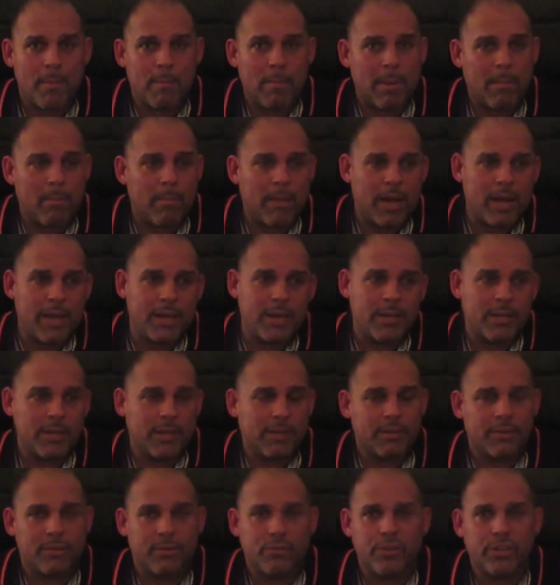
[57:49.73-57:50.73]
my body
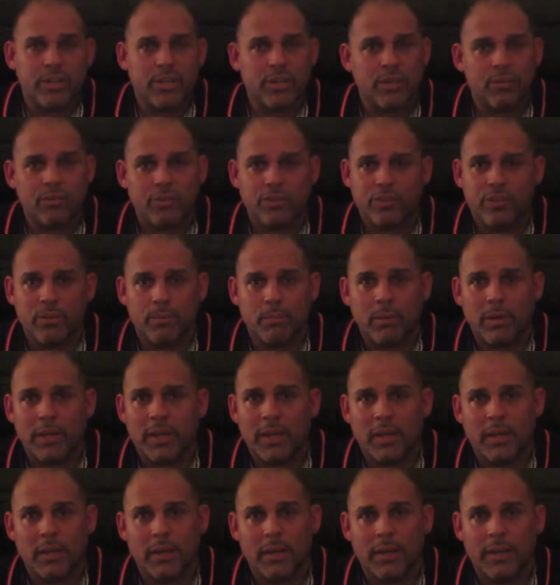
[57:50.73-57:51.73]
doesn't recover to
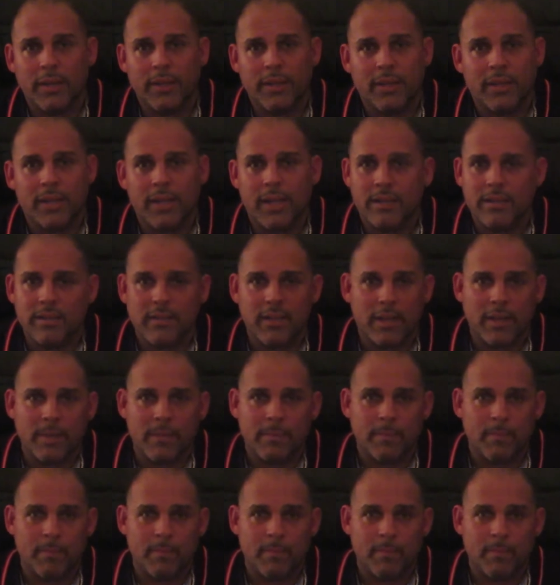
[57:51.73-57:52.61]
play in the nighttime.